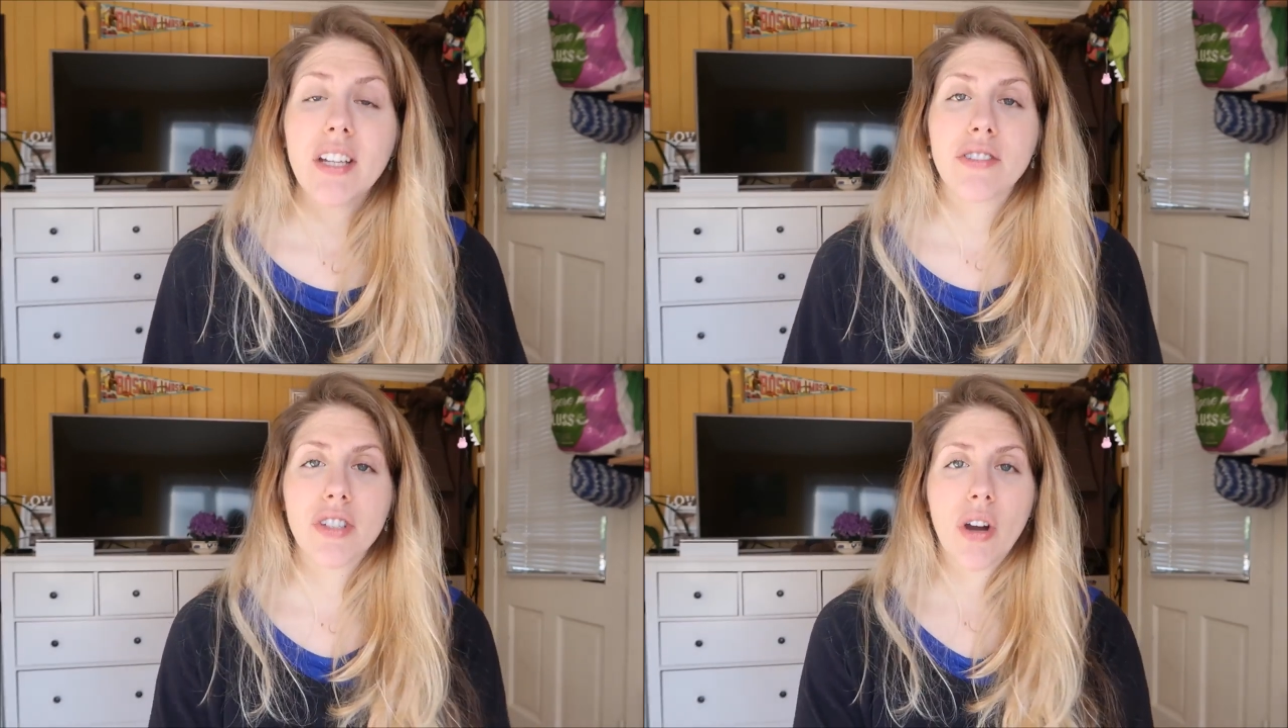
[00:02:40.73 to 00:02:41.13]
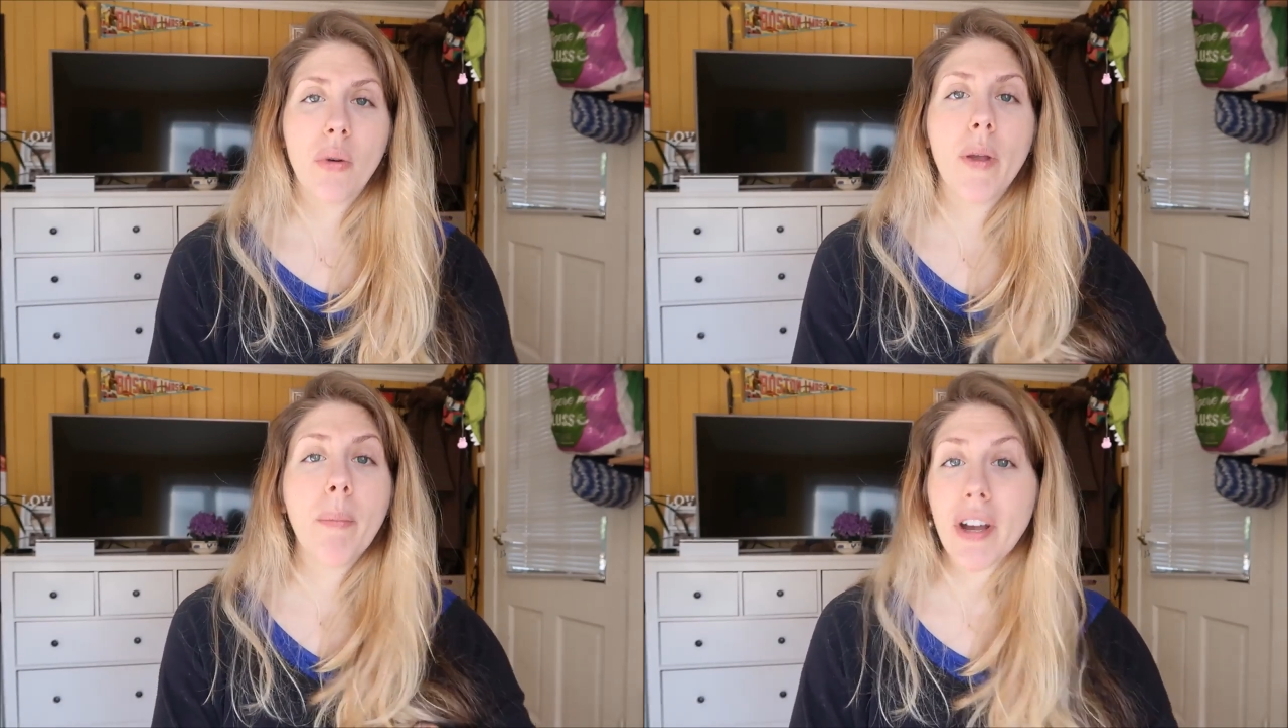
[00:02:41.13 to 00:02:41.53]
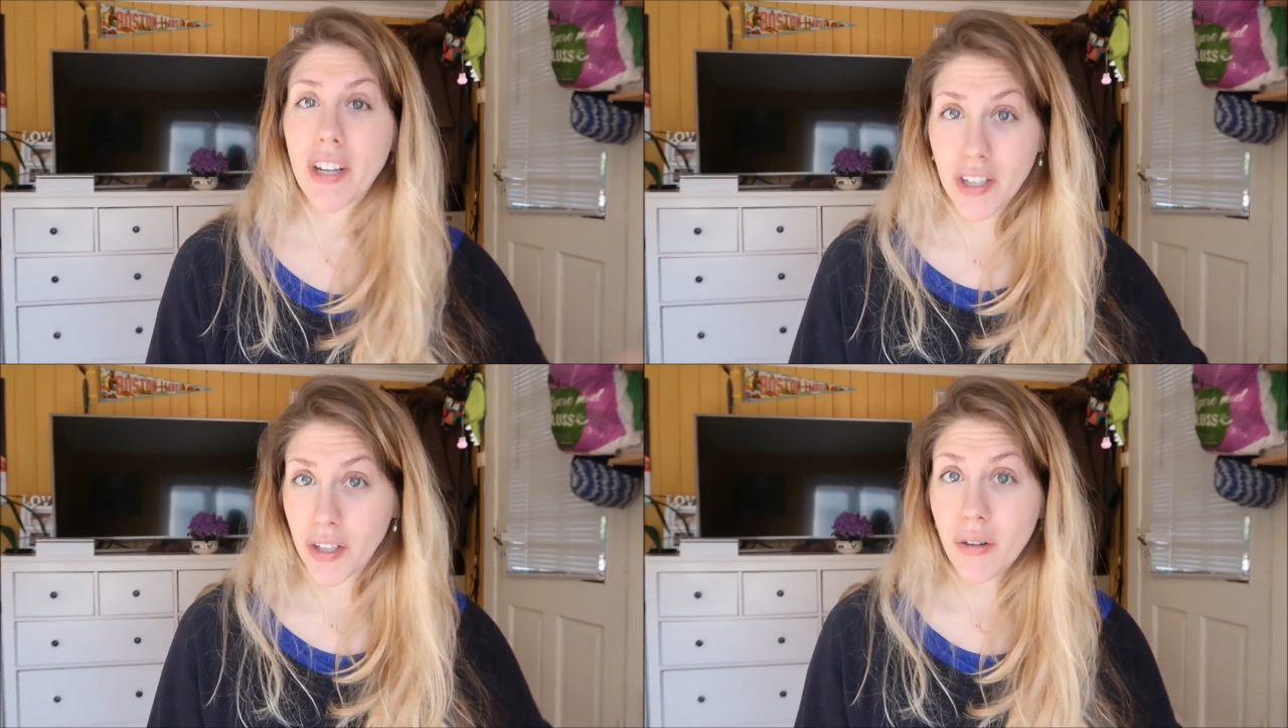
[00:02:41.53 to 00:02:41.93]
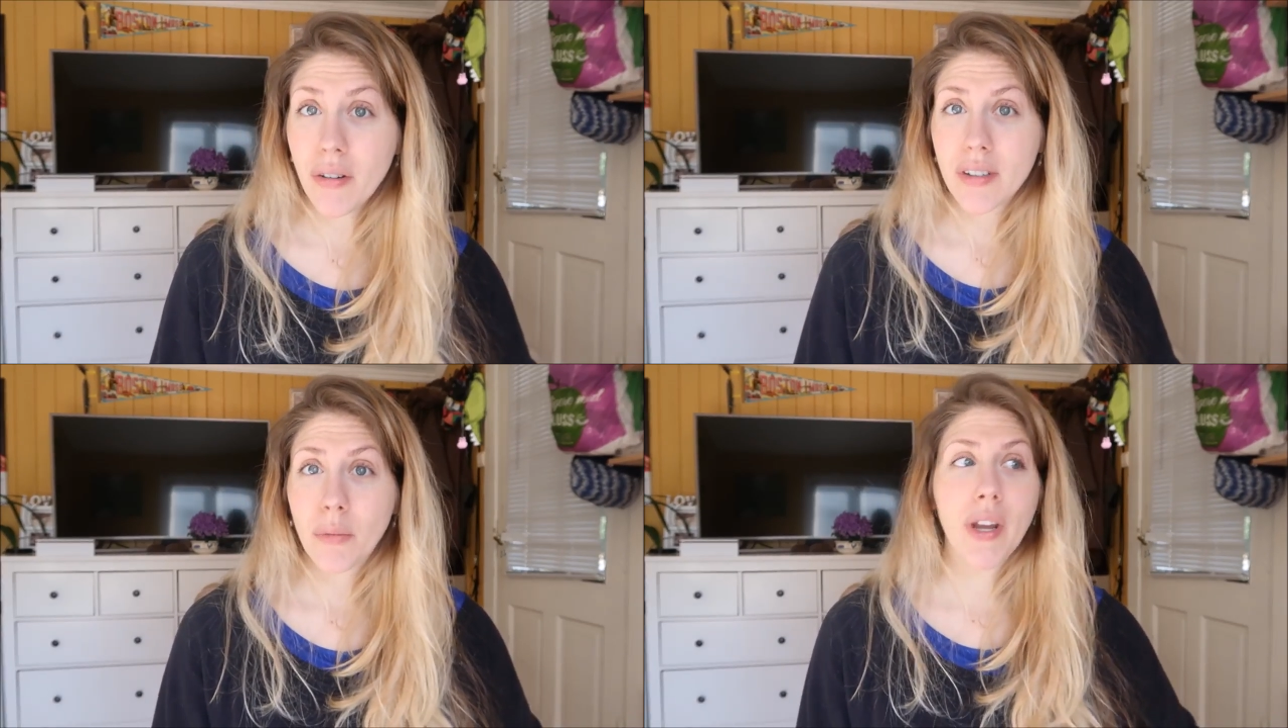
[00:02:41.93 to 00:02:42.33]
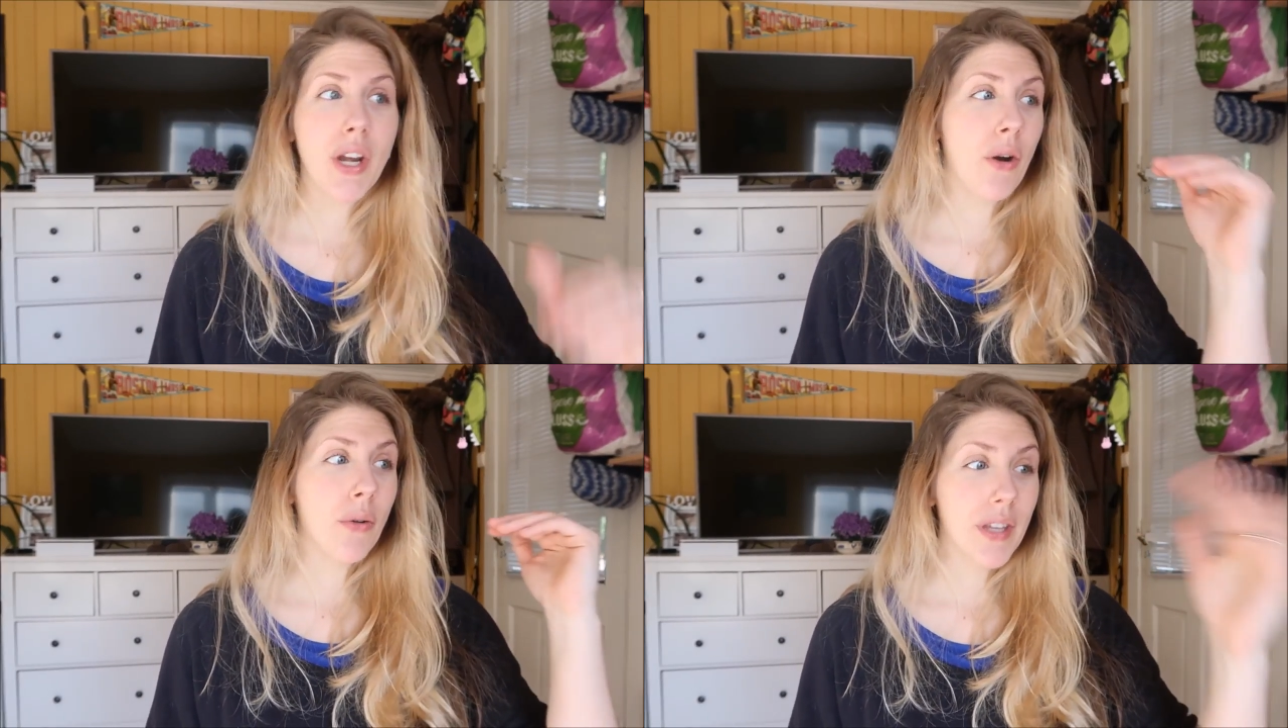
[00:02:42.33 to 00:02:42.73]
So we bought it new. We
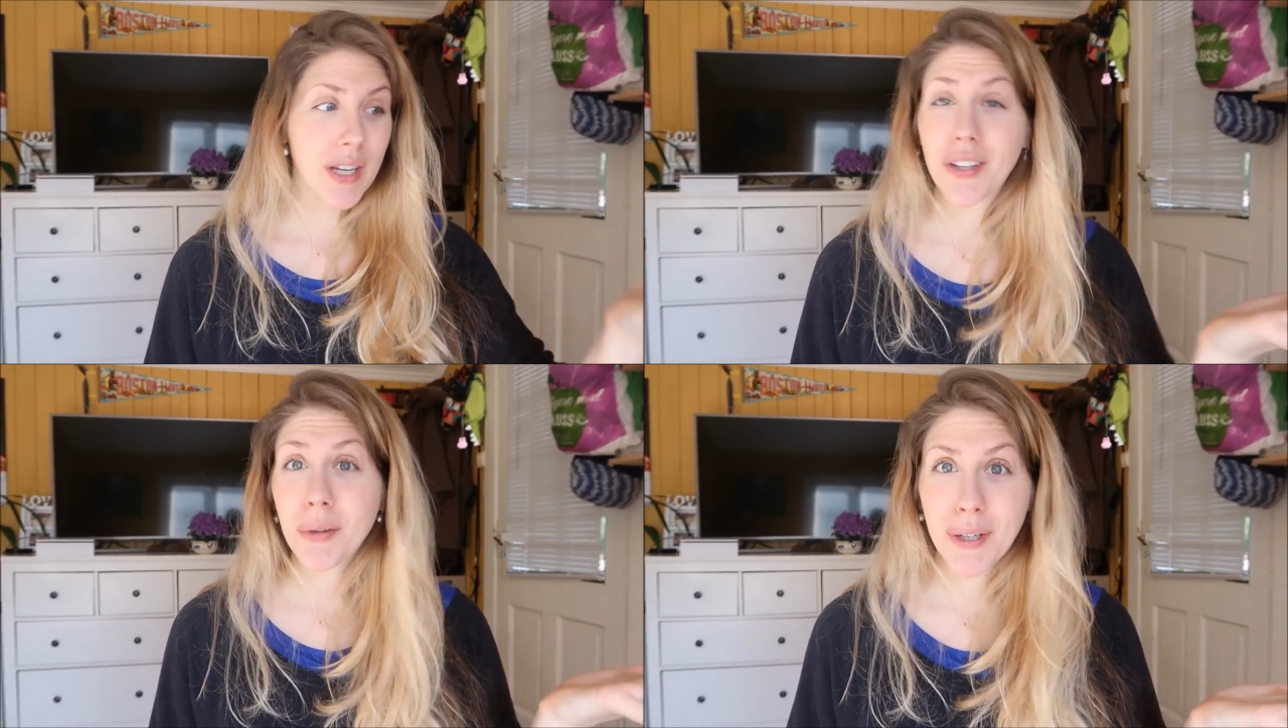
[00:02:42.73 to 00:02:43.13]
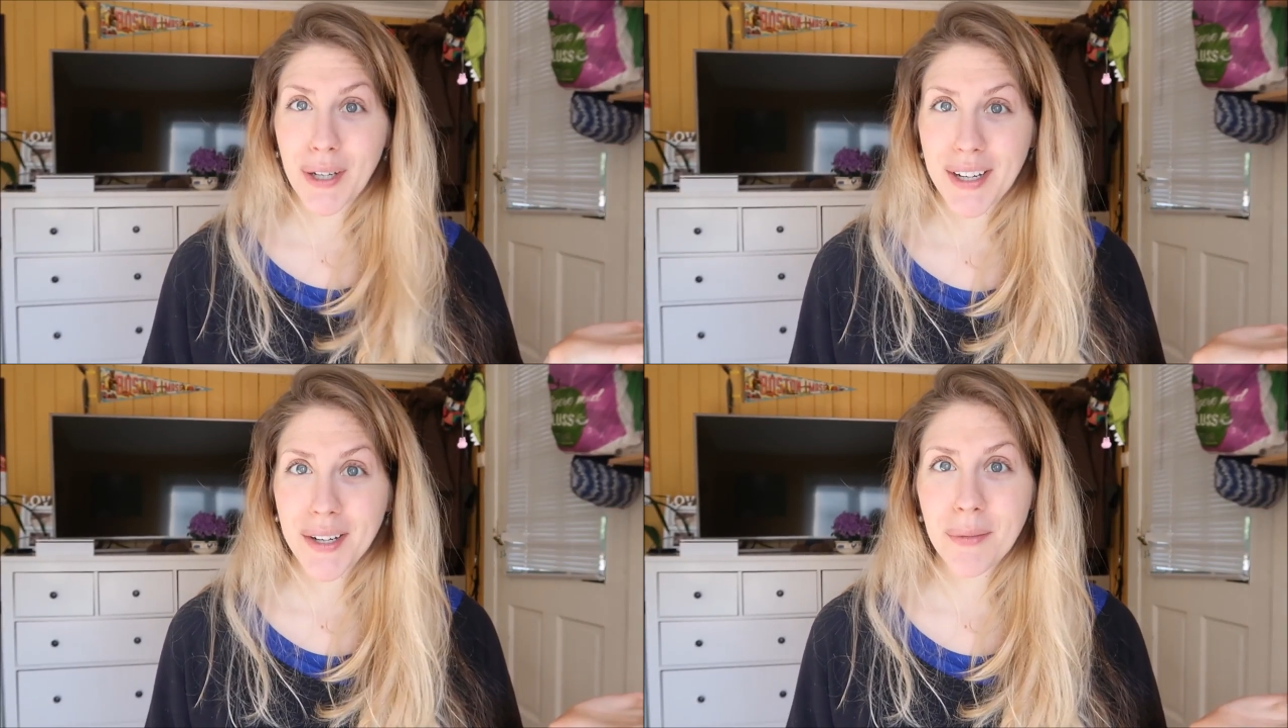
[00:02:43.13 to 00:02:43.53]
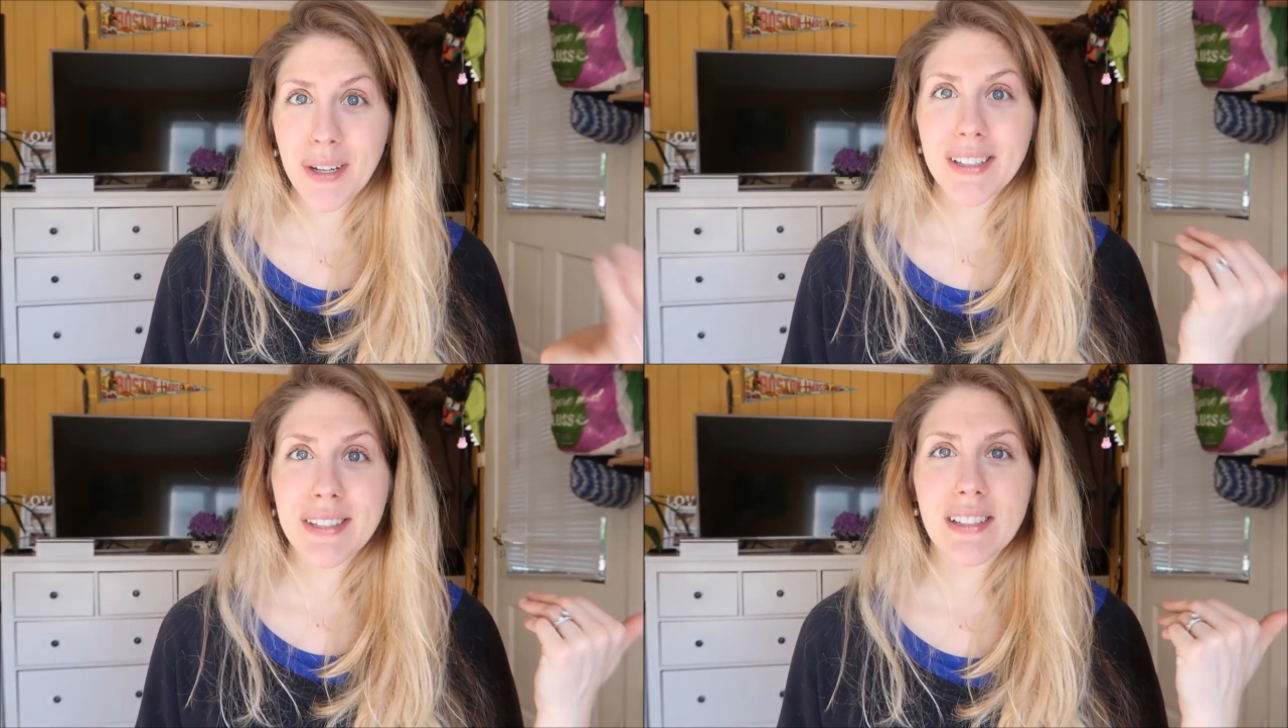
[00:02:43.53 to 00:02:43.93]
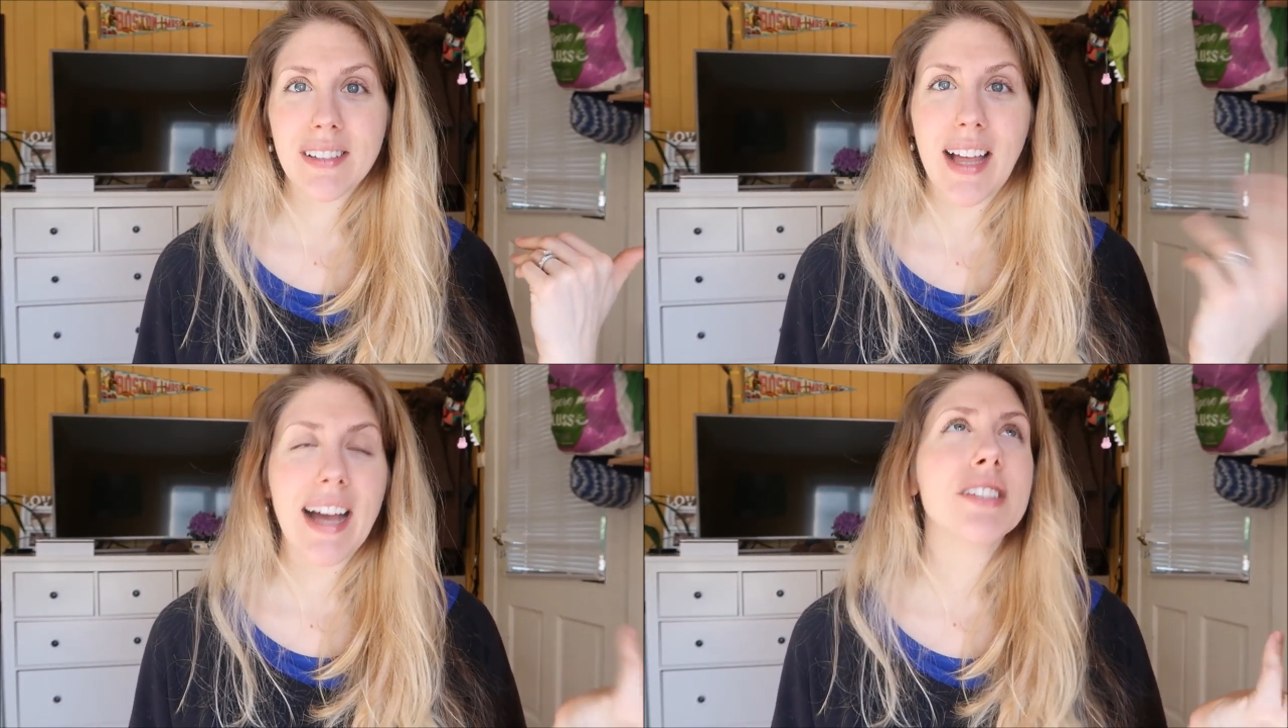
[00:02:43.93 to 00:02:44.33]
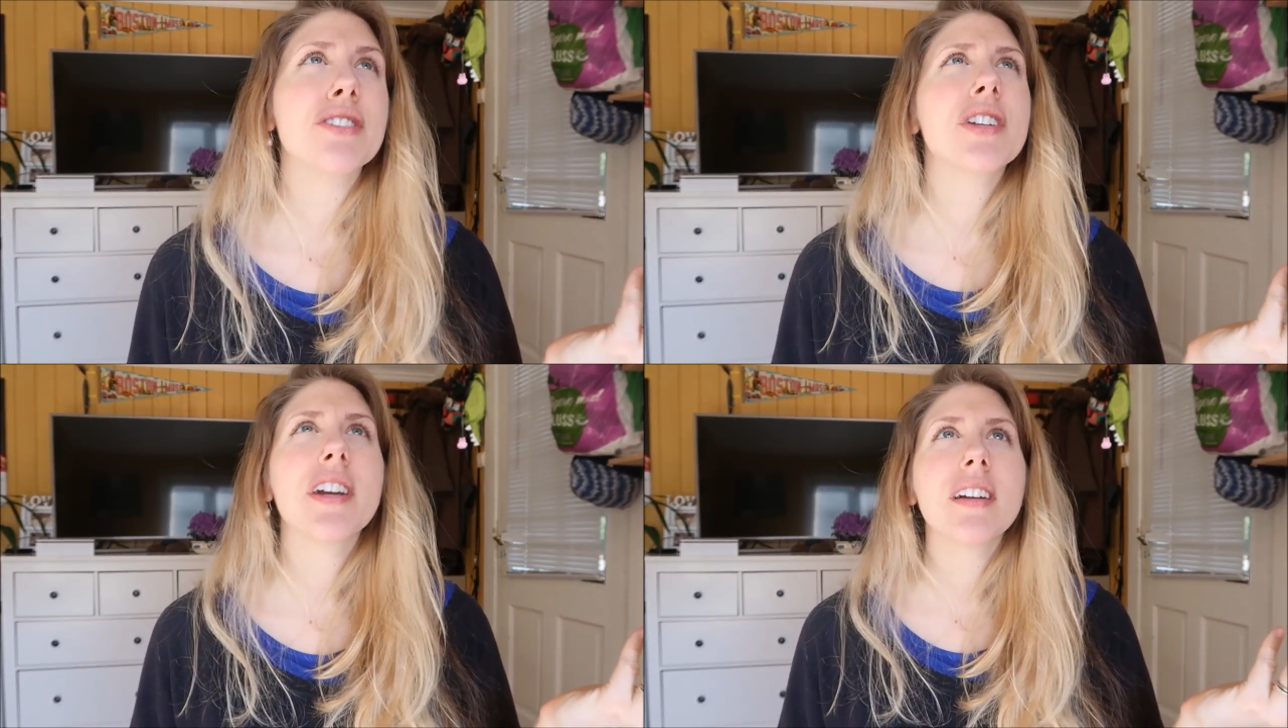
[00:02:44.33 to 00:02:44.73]
know the year that we got it was
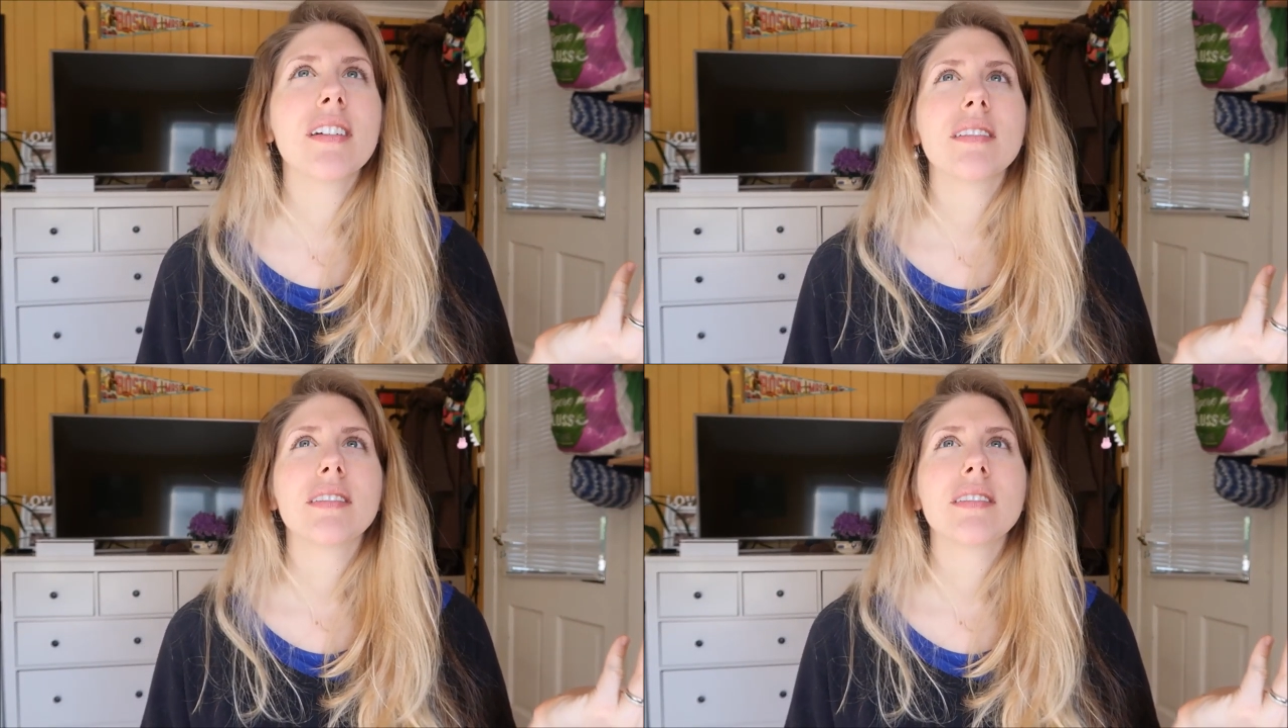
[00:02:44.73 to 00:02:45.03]
last year,